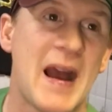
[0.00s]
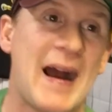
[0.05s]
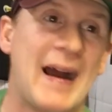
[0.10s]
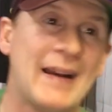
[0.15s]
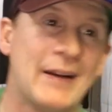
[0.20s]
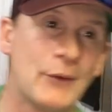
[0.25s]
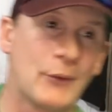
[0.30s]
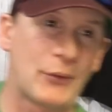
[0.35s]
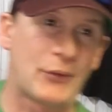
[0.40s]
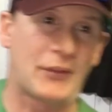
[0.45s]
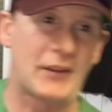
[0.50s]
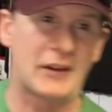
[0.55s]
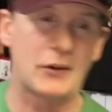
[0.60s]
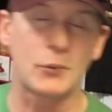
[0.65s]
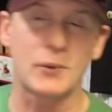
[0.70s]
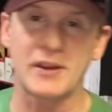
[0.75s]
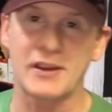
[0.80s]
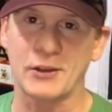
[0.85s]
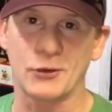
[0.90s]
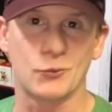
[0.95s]
I don't
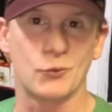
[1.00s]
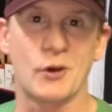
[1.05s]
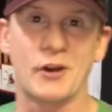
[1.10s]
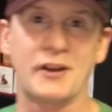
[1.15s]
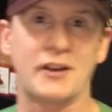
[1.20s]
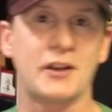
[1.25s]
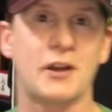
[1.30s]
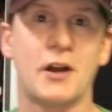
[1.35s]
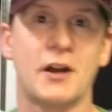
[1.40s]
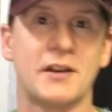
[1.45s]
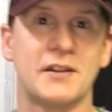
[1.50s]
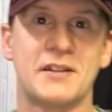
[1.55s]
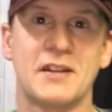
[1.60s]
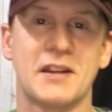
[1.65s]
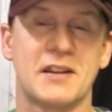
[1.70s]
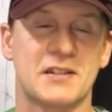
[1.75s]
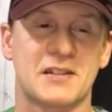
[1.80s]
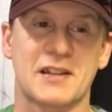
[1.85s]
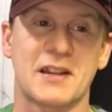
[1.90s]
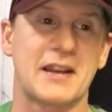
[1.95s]
think we could run a
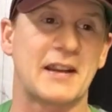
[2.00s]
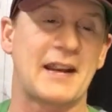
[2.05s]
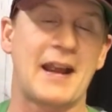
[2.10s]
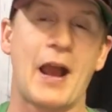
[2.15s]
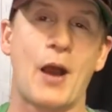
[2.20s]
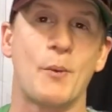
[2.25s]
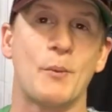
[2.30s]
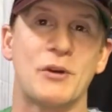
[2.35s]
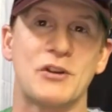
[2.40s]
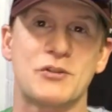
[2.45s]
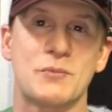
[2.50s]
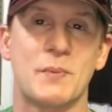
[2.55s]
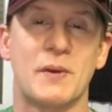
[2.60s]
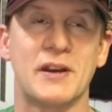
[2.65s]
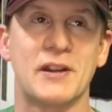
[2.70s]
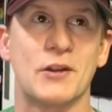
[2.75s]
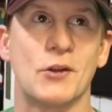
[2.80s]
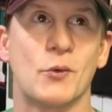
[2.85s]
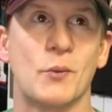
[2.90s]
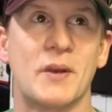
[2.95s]
contest like how much
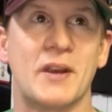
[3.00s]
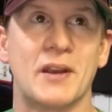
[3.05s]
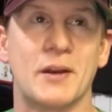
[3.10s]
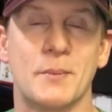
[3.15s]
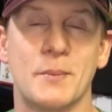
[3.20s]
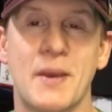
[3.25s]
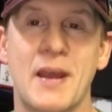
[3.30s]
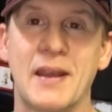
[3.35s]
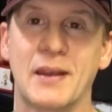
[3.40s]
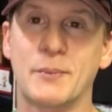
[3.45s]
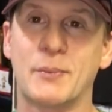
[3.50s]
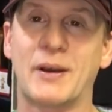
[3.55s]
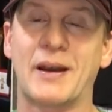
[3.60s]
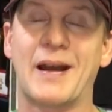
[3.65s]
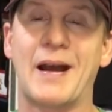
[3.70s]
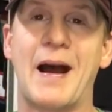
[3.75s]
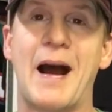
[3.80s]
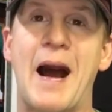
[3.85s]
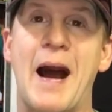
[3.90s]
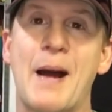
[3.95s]
money are we going to make, but
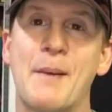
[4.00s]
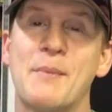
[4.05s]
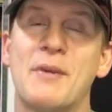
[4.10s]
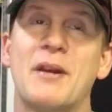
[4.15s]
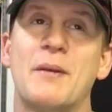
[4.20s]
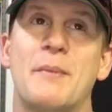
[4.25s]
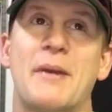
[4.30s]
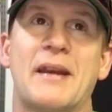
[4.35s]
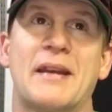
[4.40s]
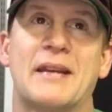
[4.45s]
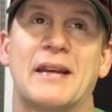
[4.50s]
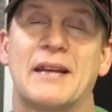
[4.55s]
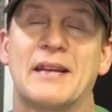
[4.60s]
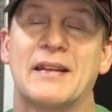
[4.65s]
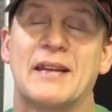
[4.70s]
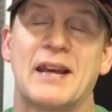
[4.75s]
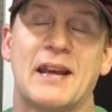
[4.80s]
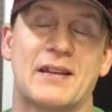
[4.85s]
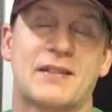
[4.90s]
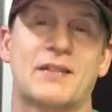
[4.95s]
I'm going to make a
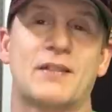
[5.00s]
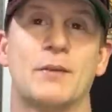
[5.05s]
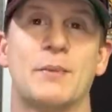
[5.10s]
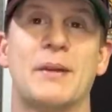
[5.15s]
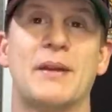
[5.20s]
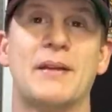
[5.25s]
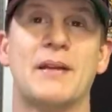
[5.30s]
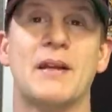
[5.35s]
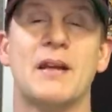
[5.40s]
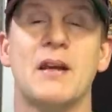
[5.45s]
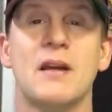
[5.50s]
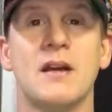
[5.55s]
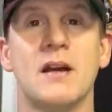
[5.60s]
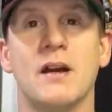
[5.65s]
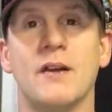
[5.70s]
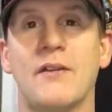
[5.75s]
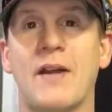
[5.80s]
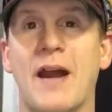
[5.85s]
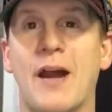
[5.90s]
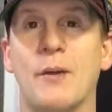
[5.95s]
guesstimate
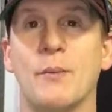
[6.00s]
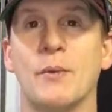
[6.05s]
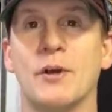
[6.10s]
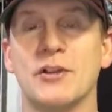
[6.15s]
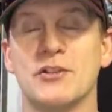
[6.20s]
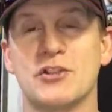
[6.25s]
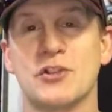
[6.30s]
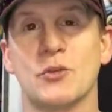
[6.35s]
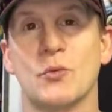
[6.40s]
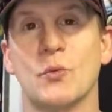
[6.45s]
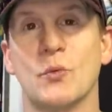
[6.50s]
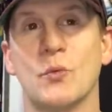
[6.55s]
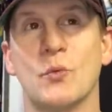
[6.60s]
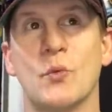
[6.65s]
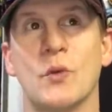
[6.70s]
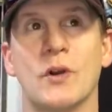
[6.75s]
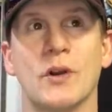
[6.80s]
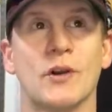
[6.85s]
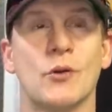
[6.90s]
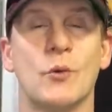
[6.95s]
of how much
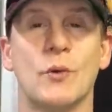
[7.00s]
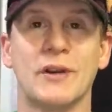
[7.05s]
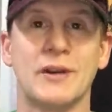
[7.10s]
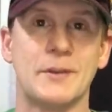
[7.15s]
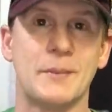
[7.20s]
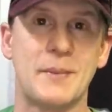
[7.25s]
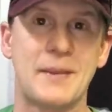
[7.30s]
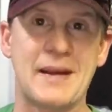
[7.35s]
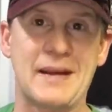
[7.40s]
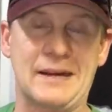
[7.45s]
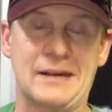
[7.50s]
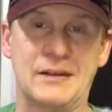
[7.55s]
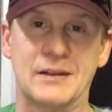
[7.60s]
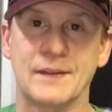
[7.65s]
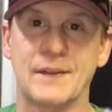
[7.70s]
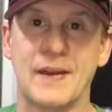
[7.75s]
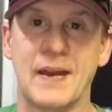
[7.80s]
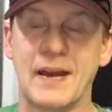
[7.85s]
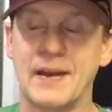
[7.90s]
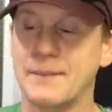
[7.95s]
we're going to make
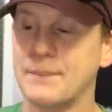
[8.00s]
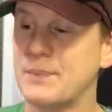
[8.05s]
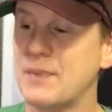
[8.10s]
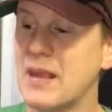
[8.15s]
on that.